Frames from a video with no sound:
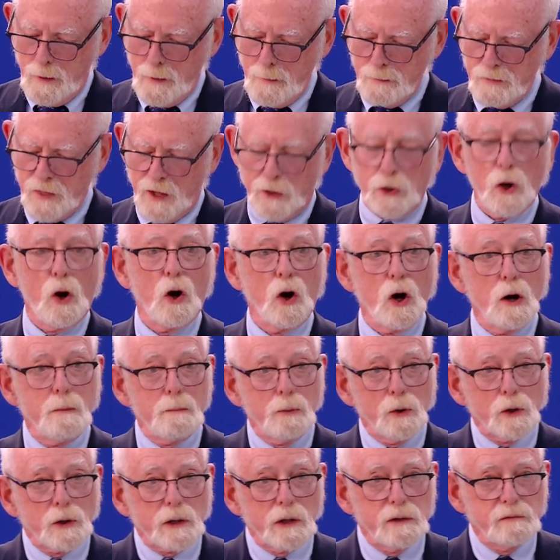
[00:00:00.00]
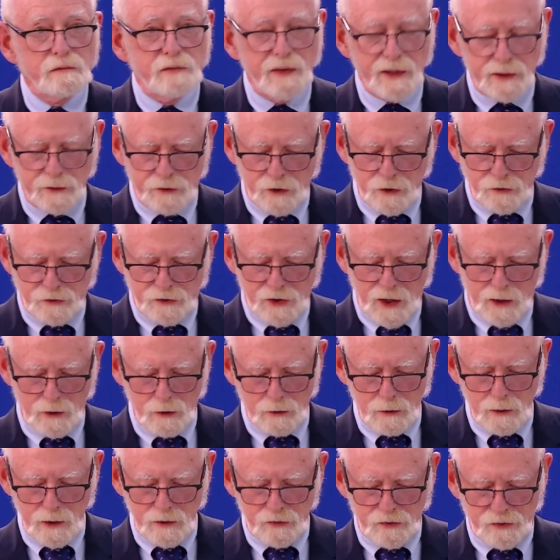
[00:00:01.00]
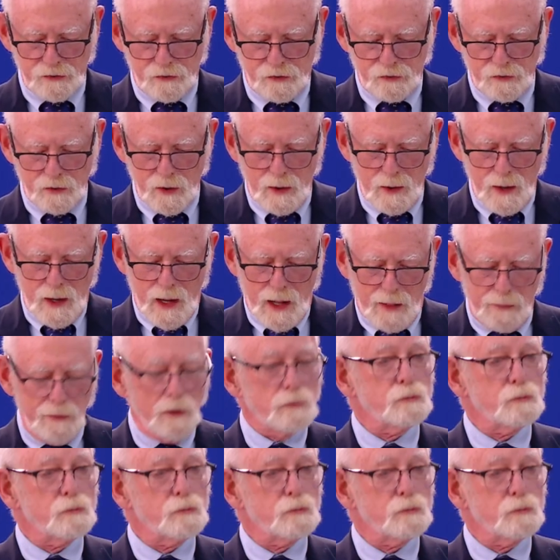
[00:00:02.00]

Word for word: that harbor convicted terrorists, and that